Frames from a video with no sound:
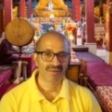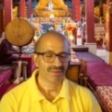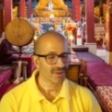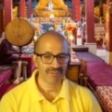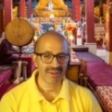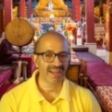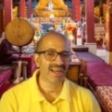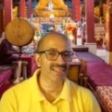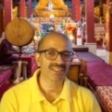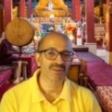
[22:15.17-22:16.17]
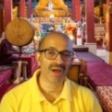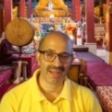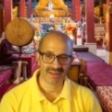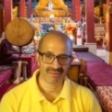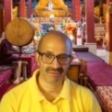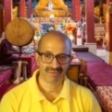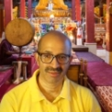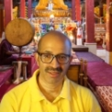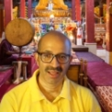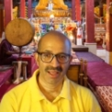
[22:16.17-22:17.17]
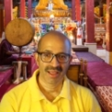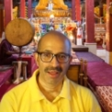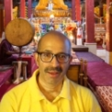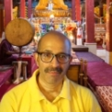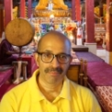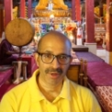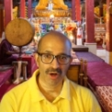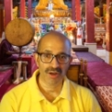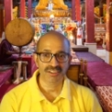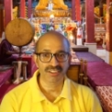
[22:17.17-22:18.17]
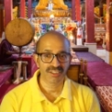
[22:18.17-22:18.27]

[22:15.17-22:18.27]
Now we can ask why. Because